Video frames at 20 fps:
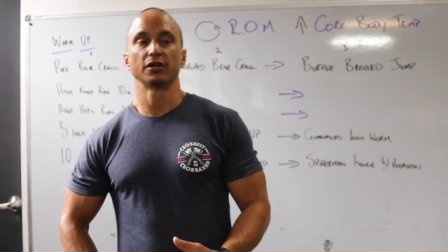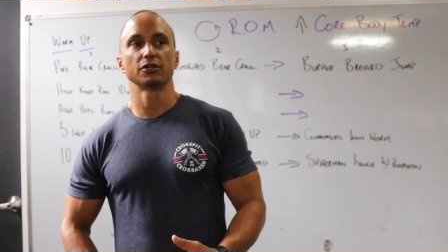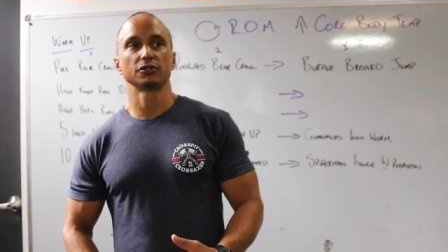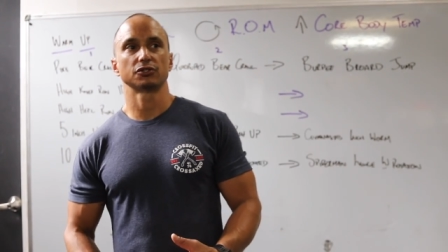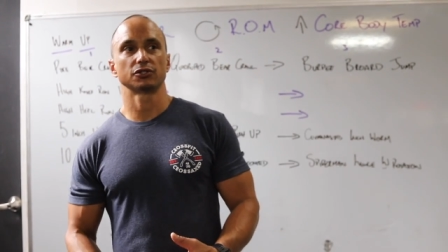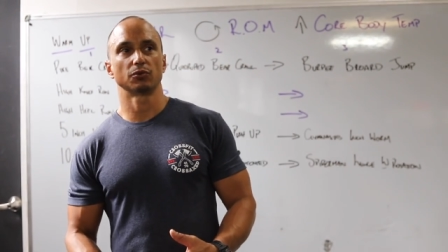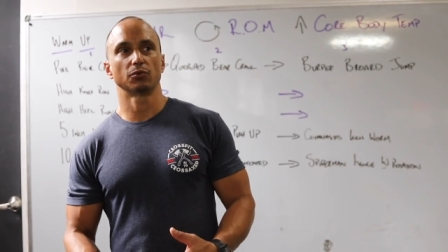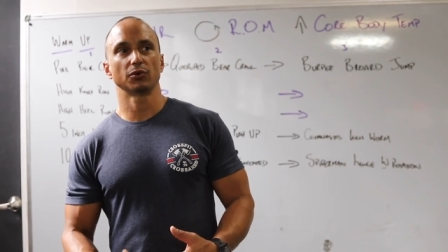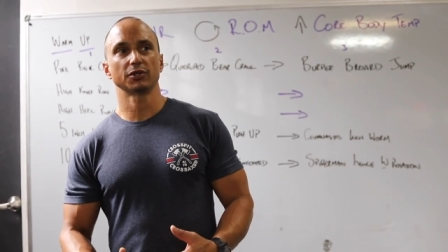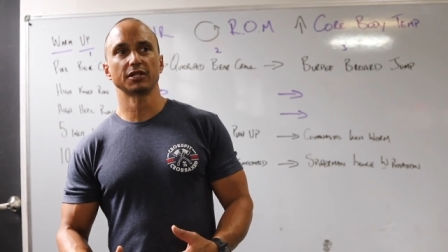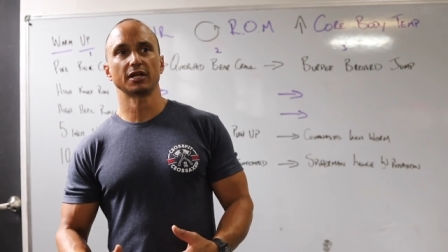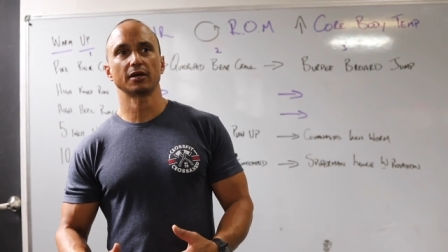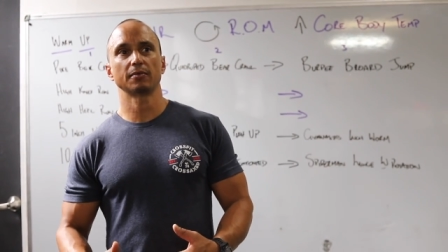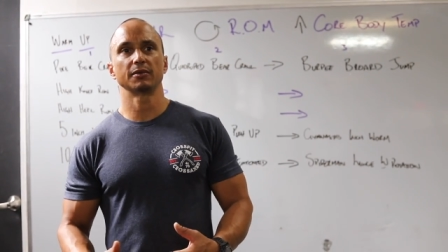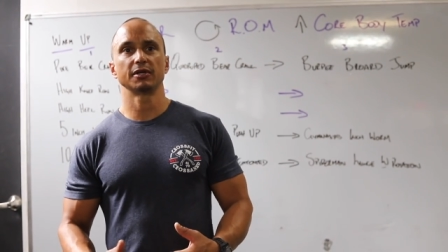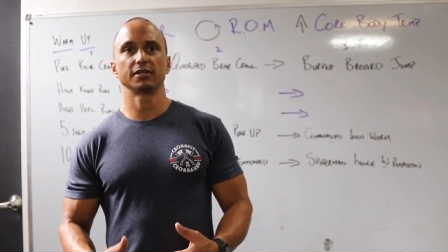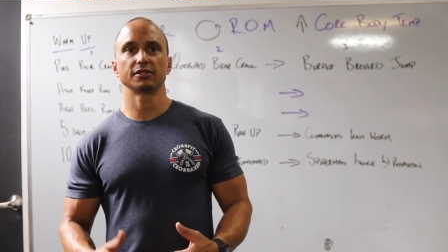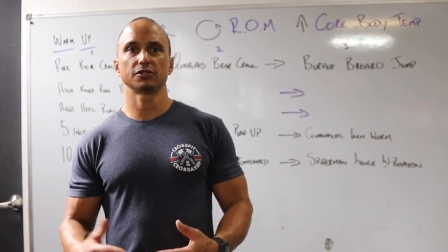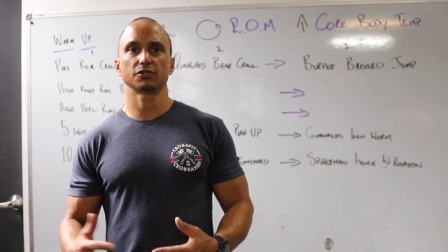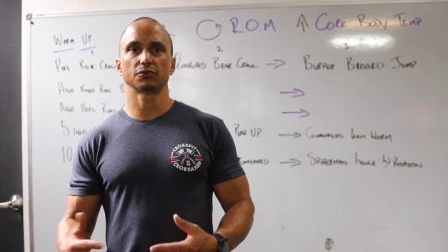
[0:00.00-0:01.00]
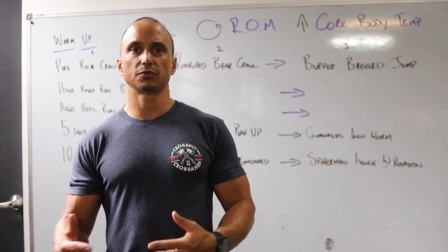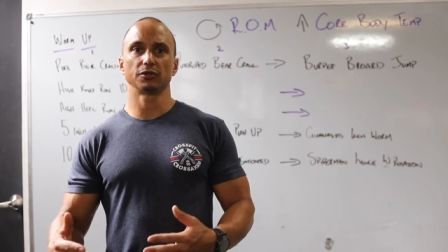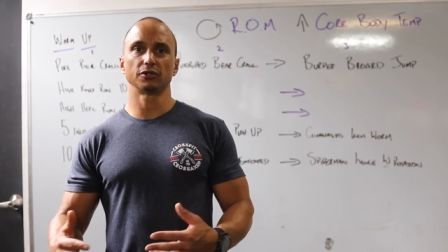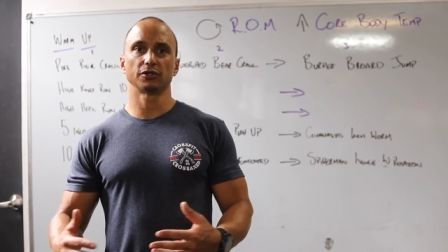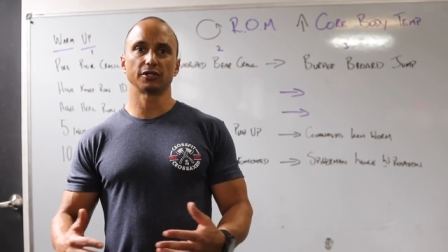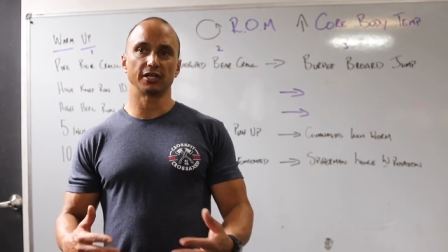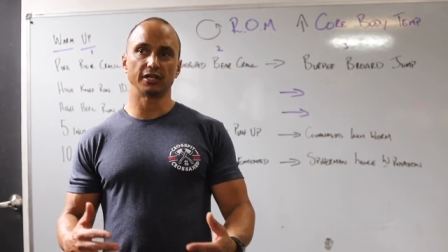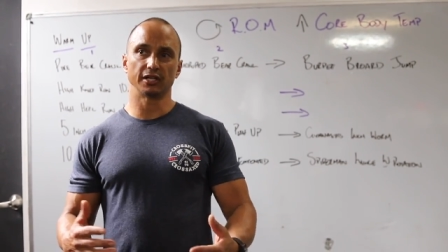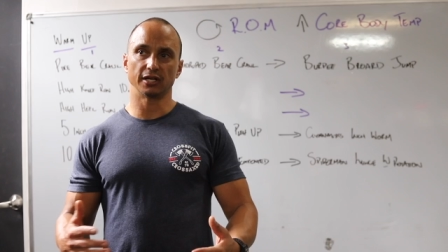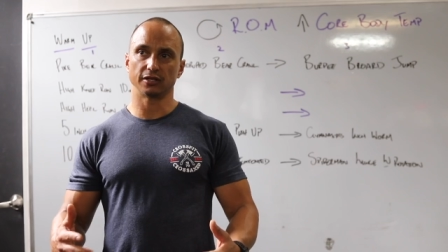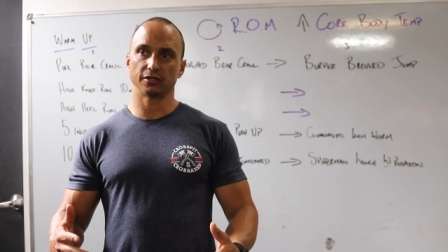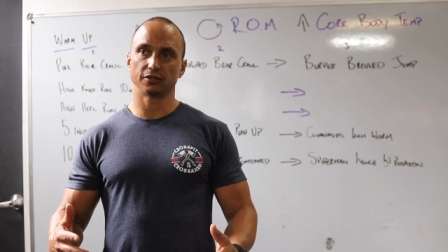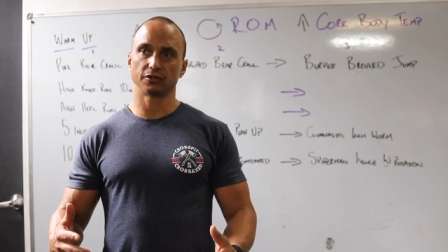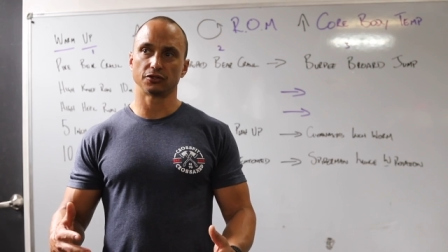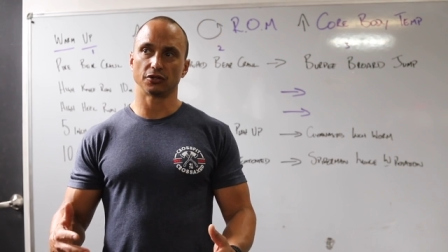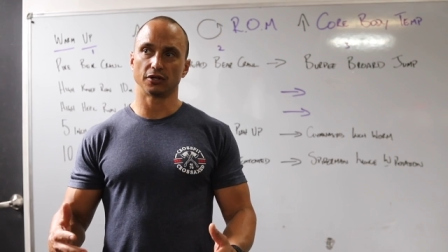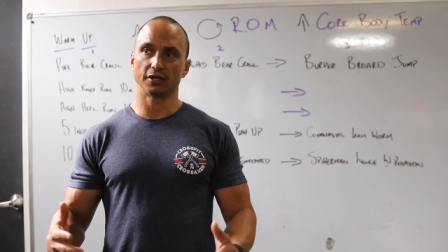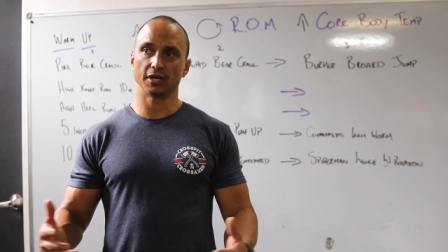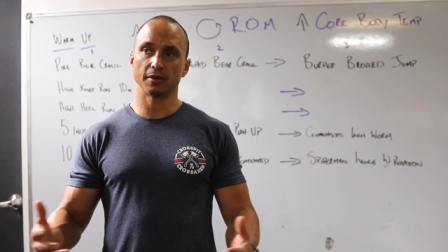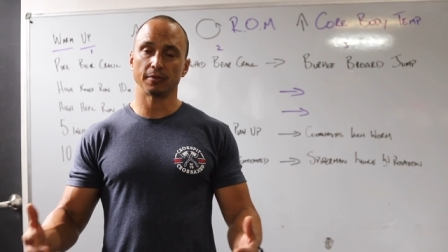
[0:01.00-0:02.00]
So what that means is we're looking at
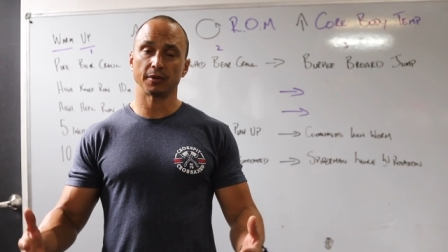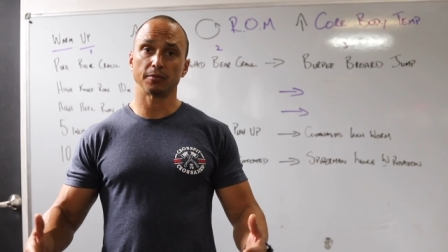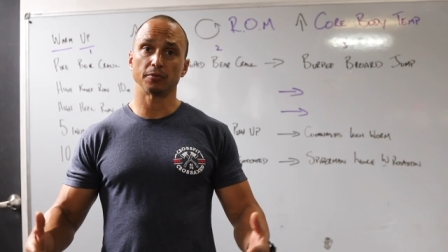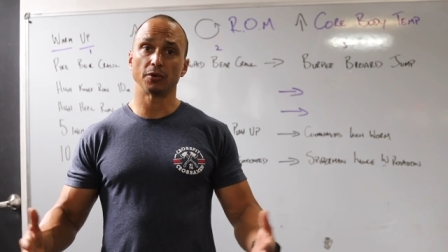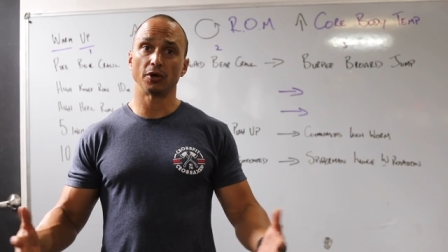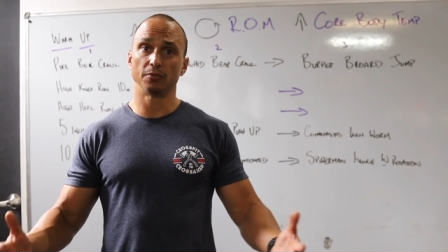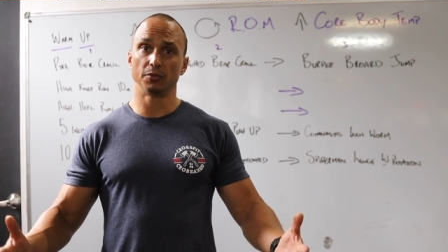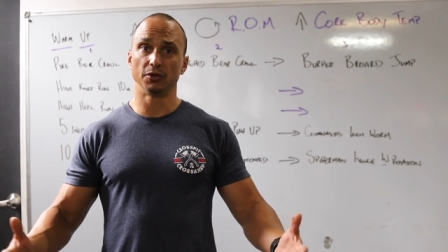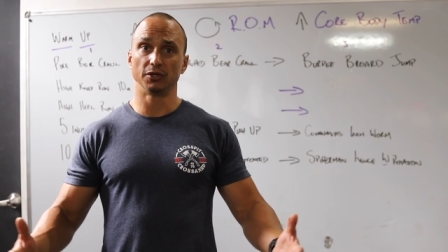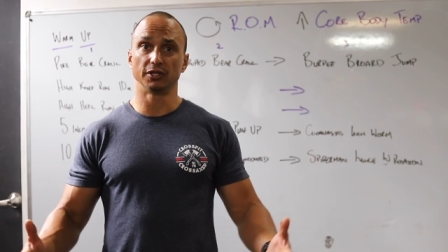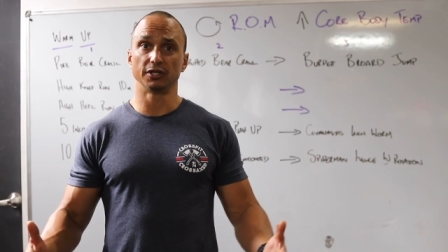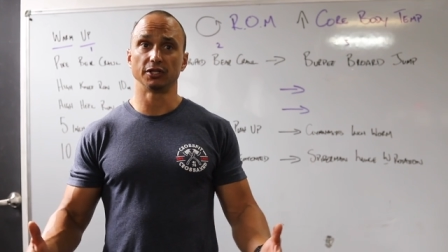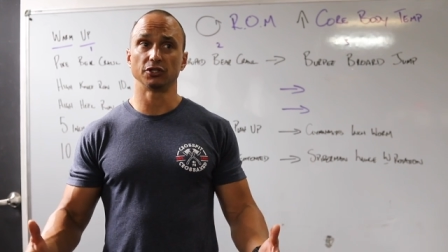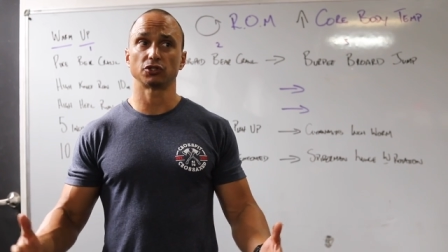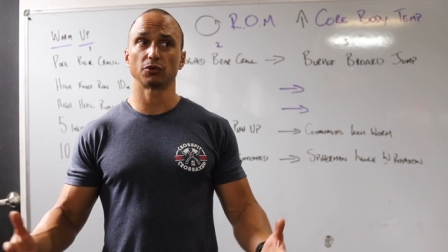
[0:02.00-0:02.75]
dynamic mobility.